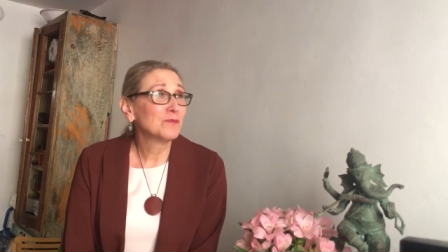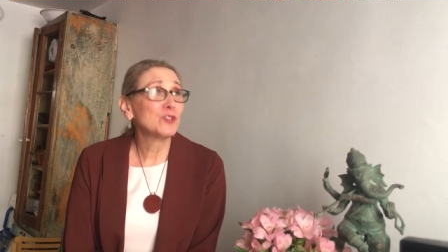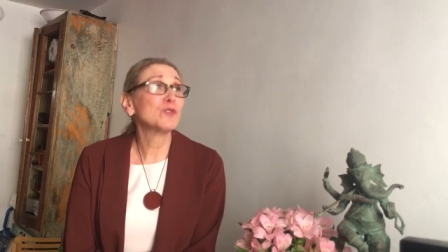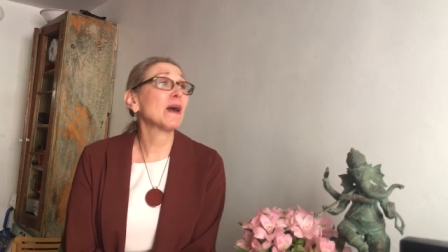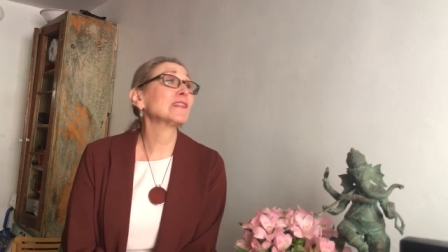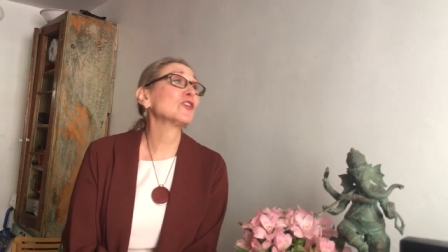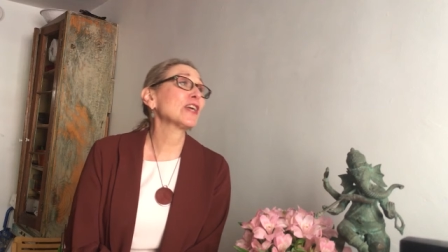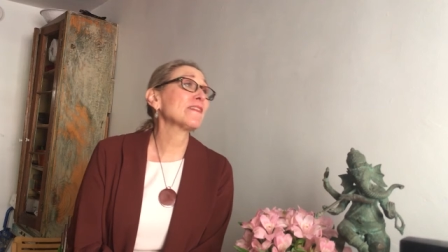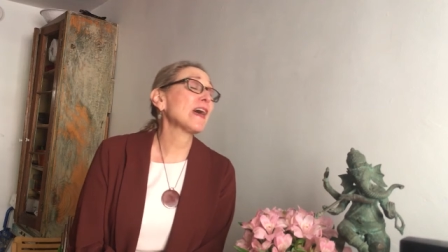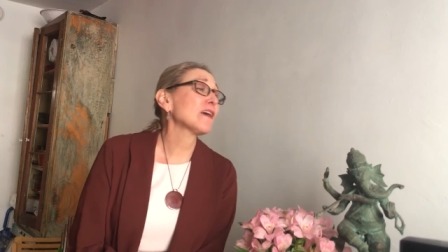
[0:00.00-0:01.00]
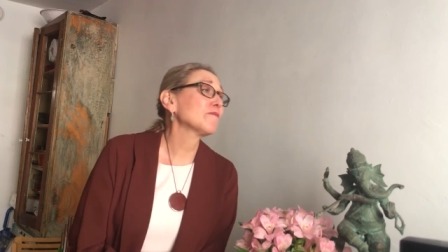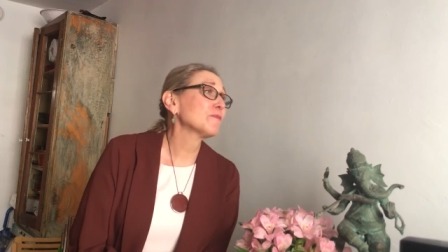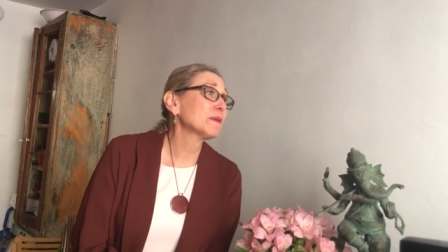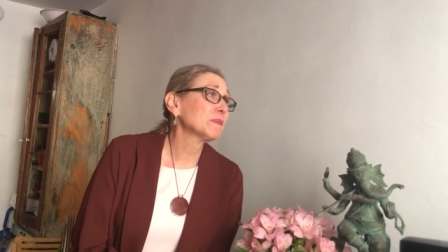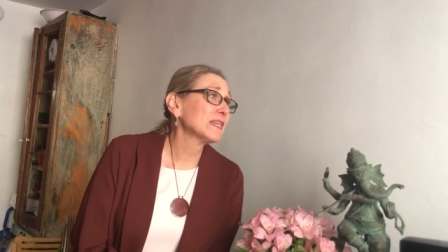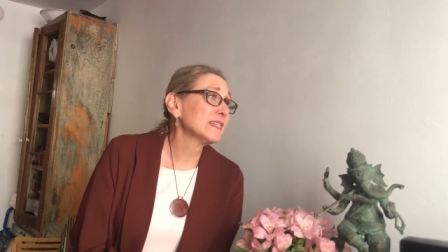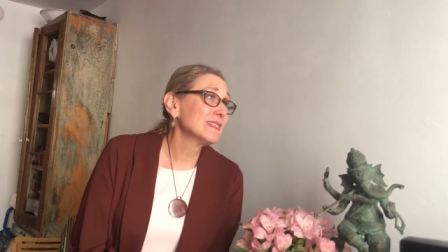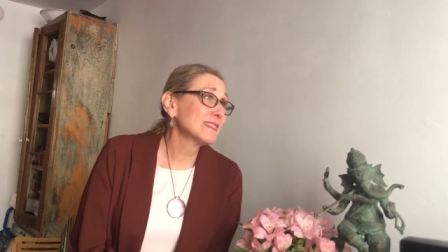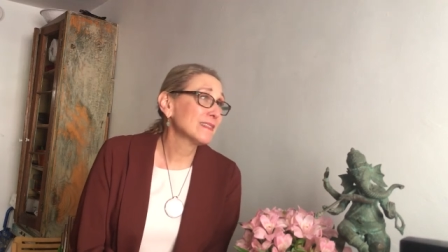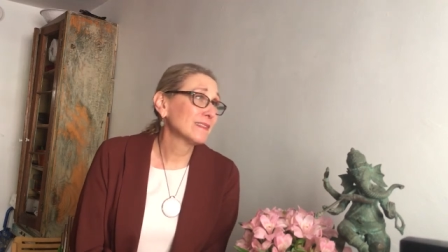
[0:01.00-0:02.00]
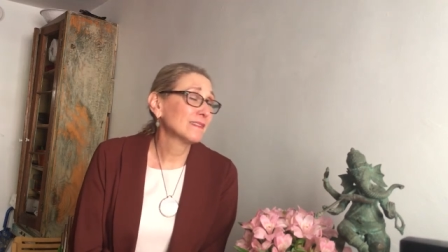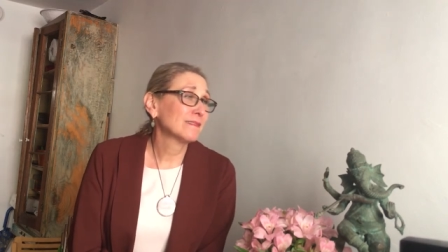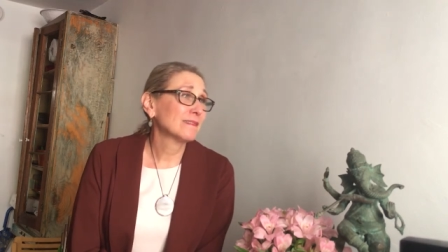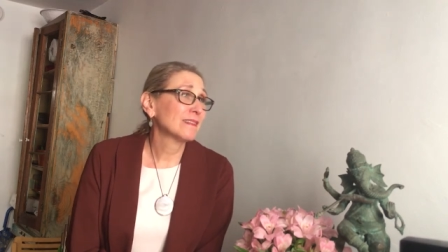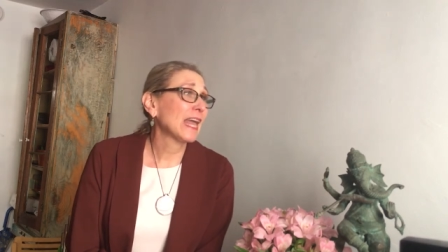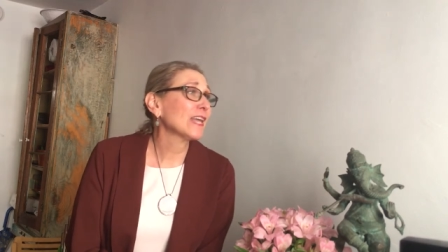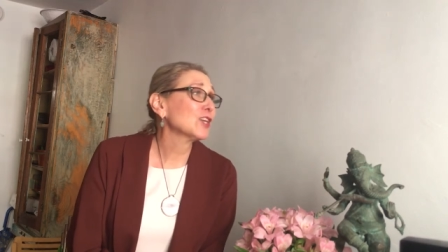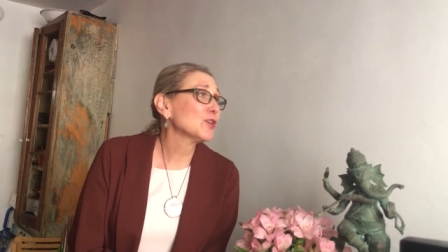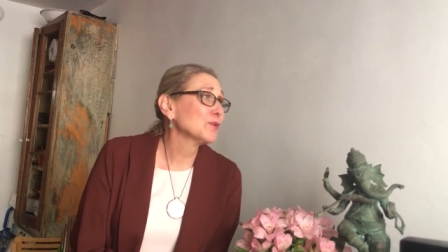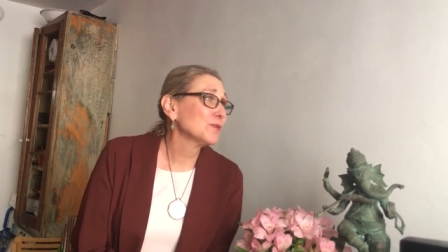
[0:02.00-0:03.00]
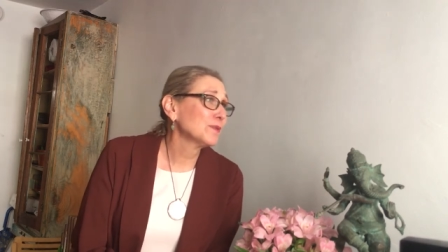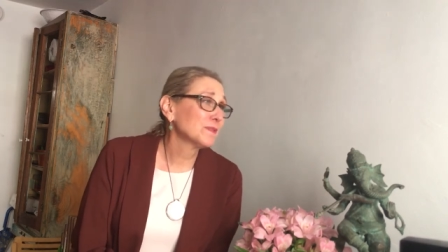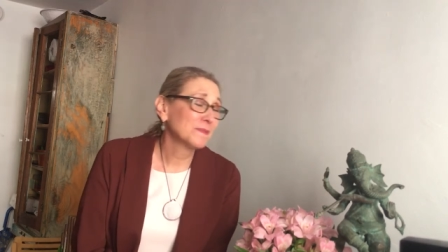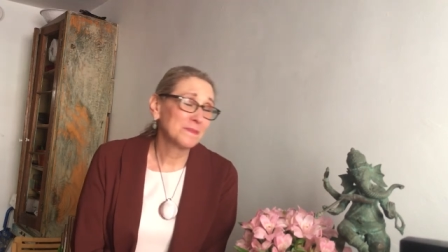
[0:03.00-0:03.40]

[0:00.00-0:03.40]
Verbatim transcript: would you mind looking that up for me, please? Thank you.